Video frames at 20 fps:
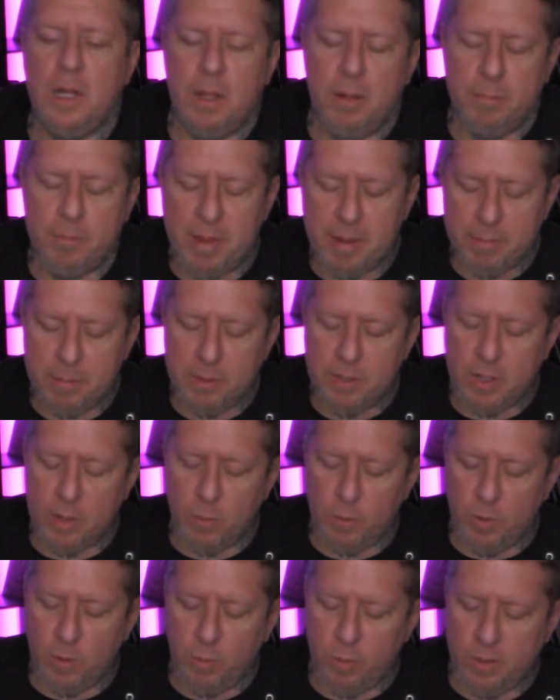Maybe they
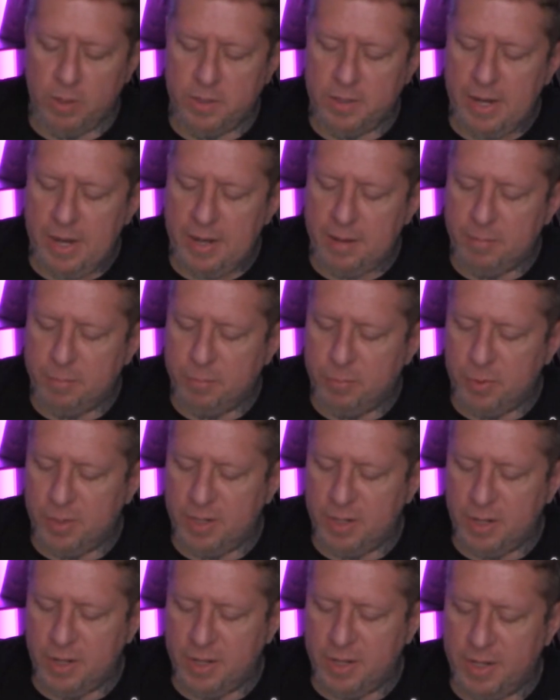will one day.
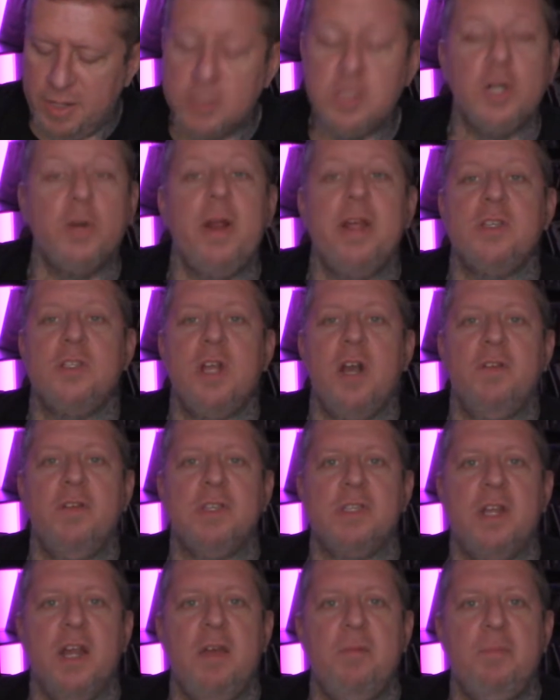But it's a great
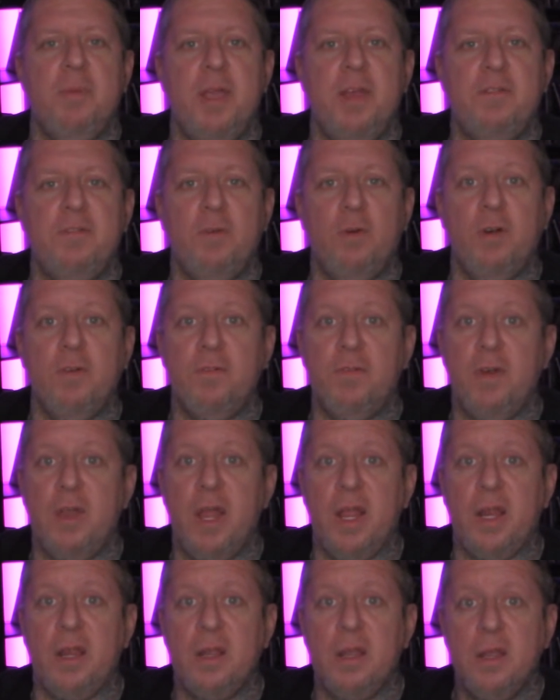service, and I've paid for it for
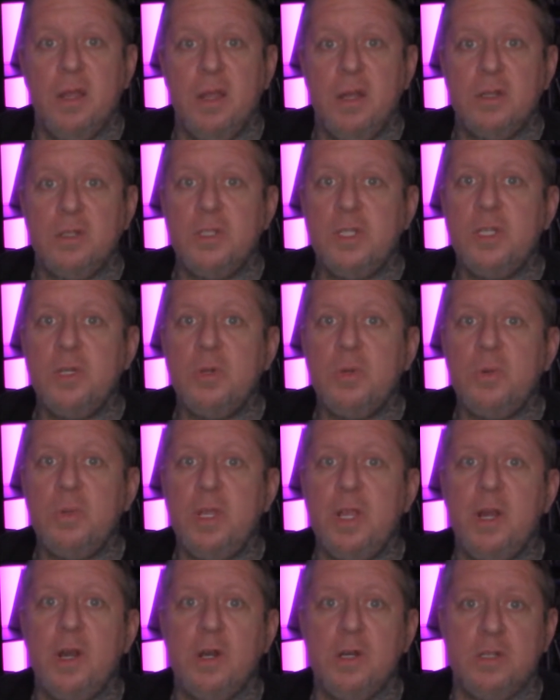like 2
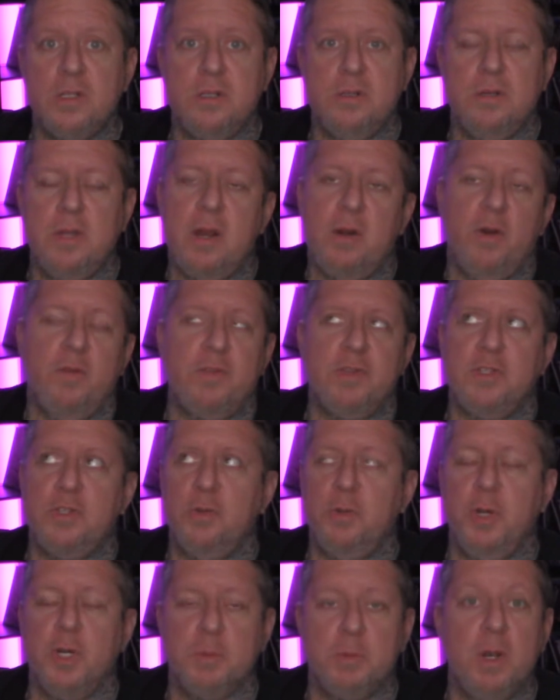years. I don't know if it's
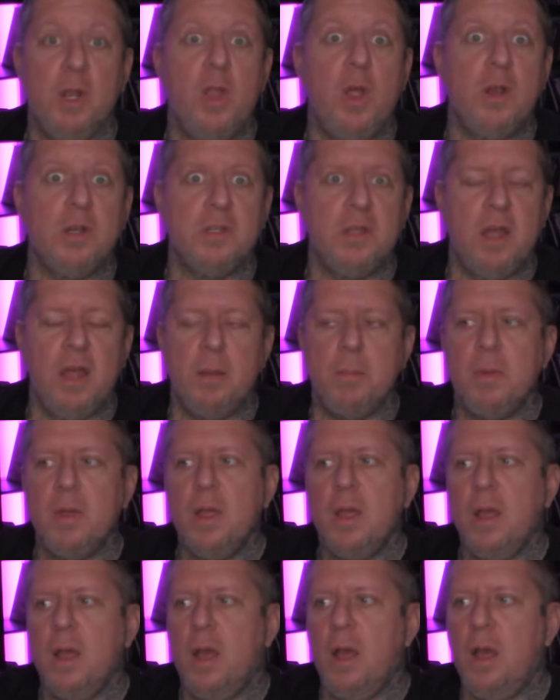2 years, but a long time.
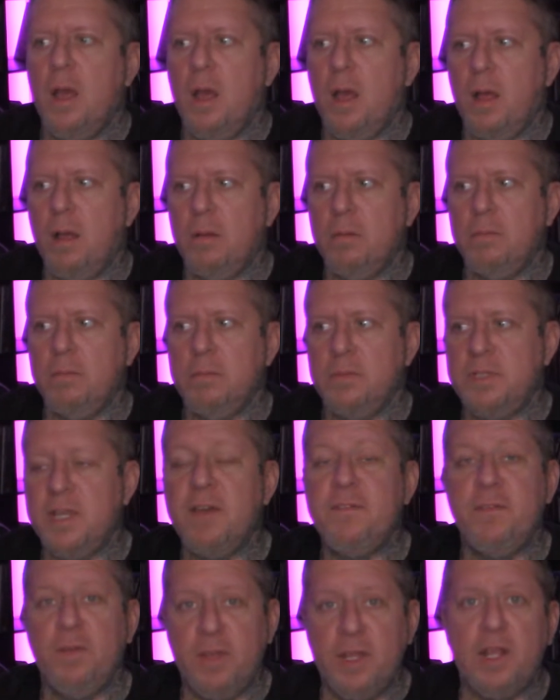
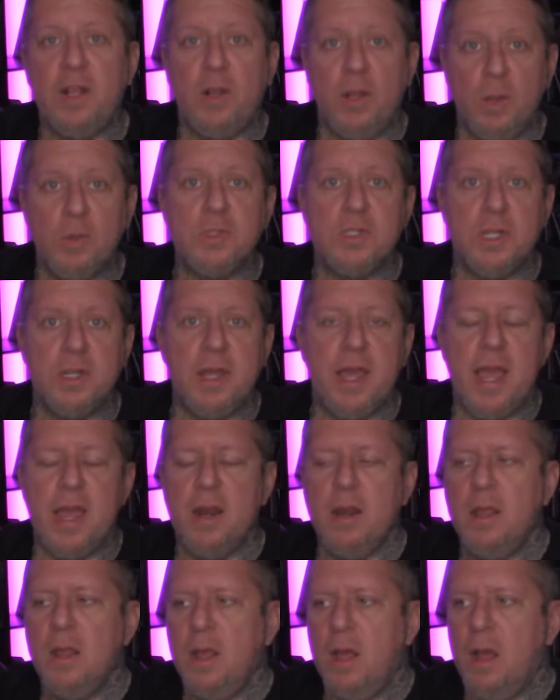Definitely close to that.
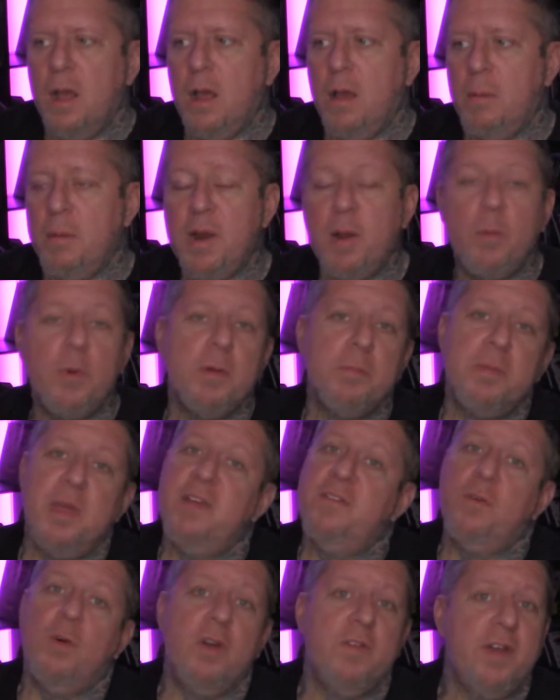And I wouldn't pay
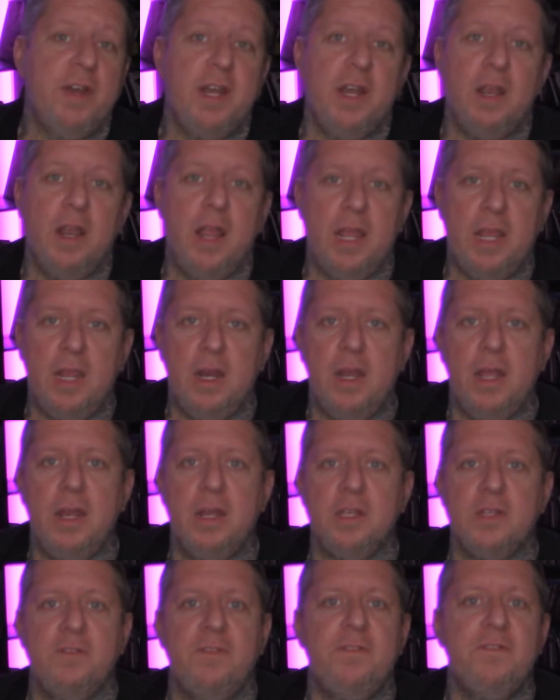for it if I didn't like it. It
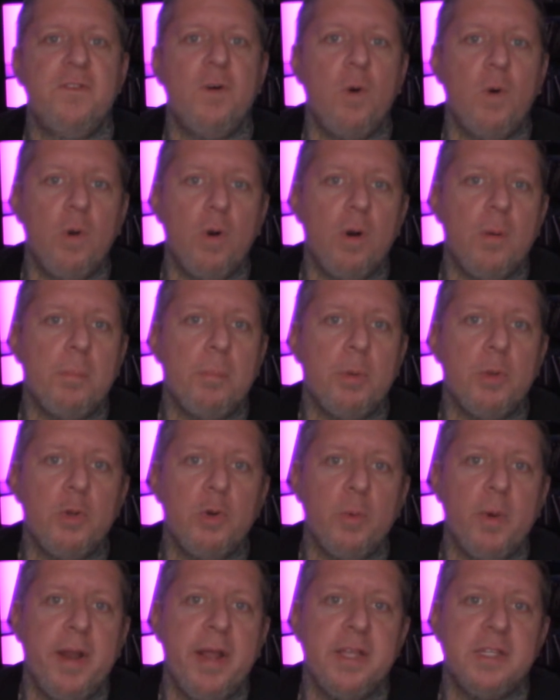is 4
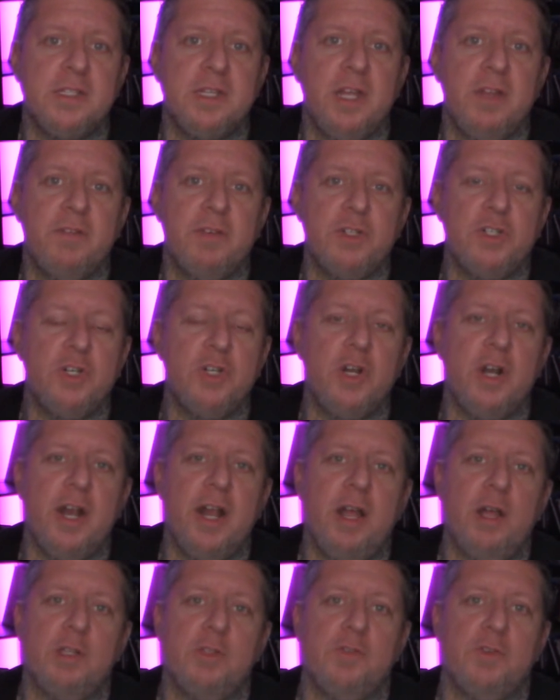Blu-rays delivered to your
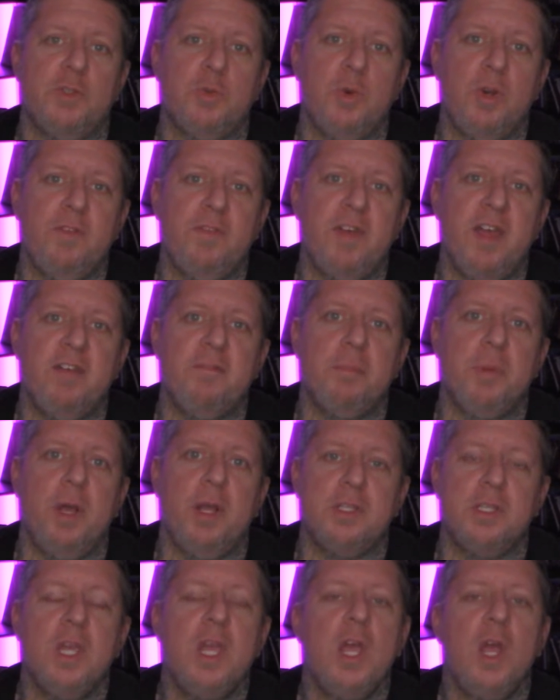house for
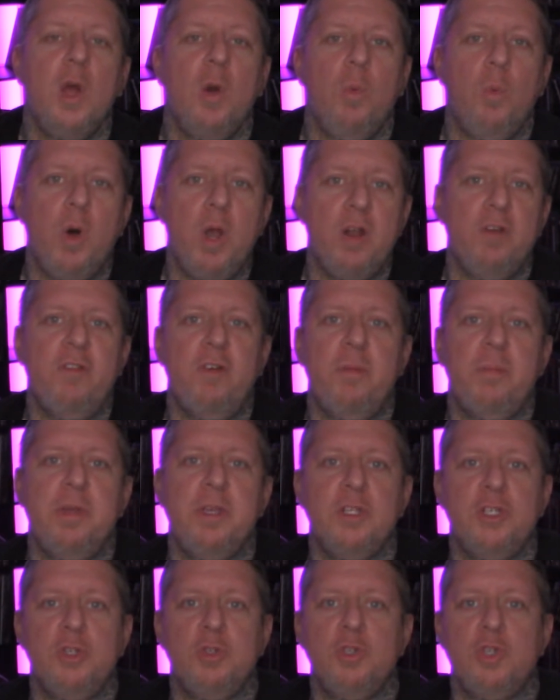$25. One of them
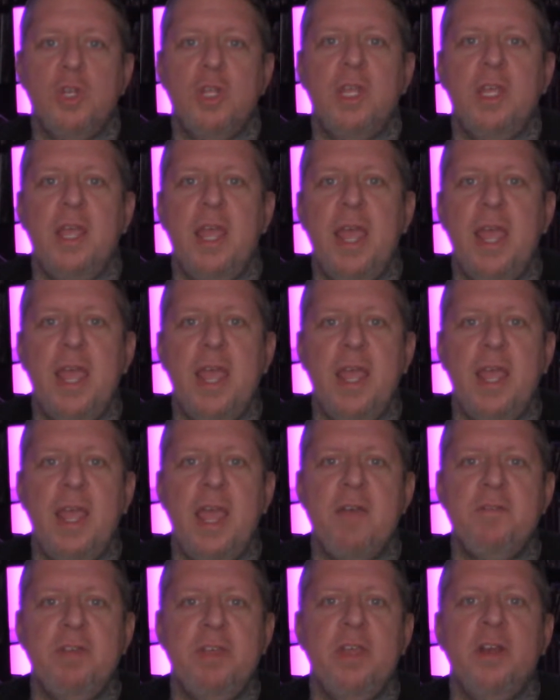is usually a
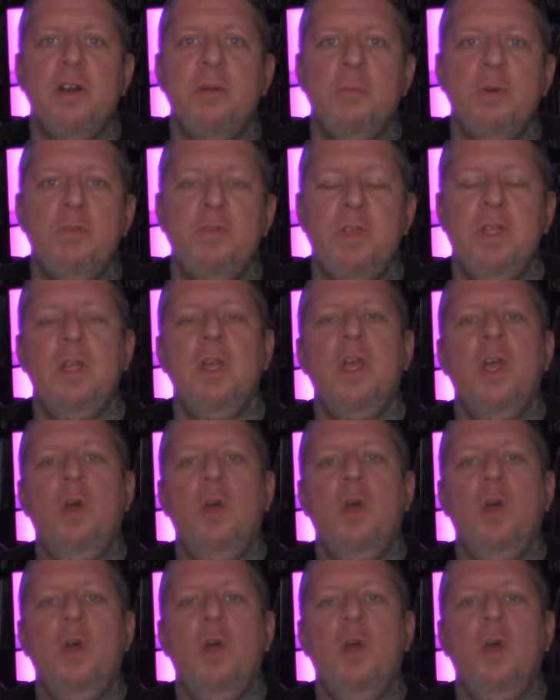heavy hitter movie.